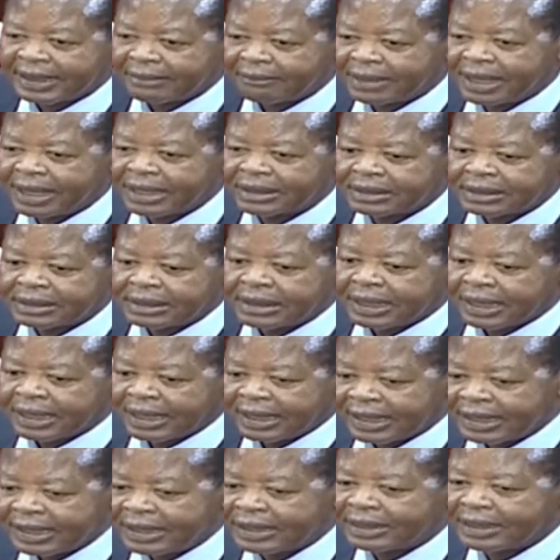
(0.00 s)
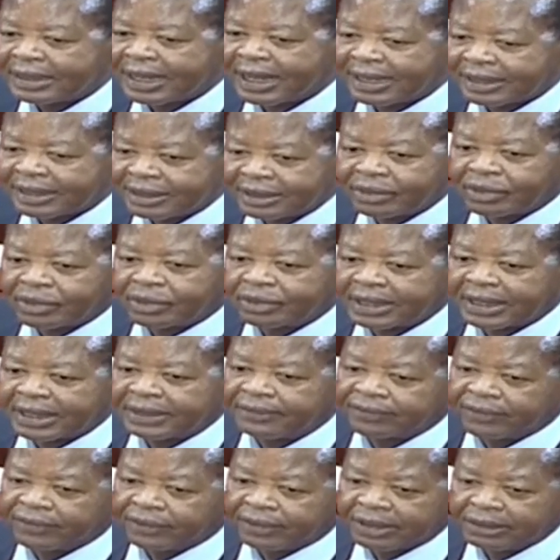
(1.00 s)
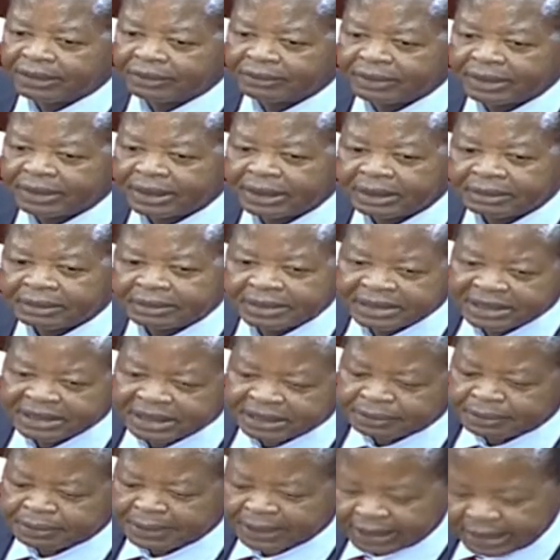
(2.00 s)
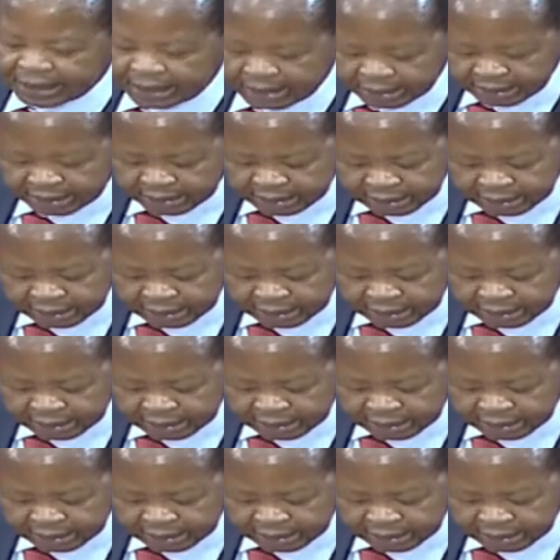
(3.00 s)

man, he had no time for him. Mr. Speaker,